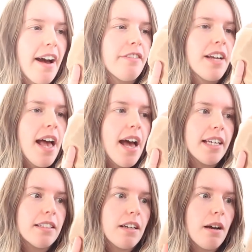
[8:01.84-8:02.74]
have,
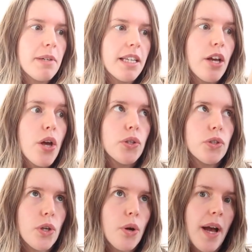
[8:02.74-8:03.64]
and it's come in
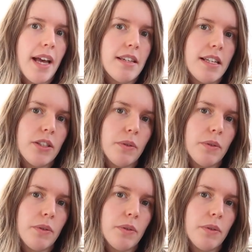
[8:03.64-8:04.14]
so handy,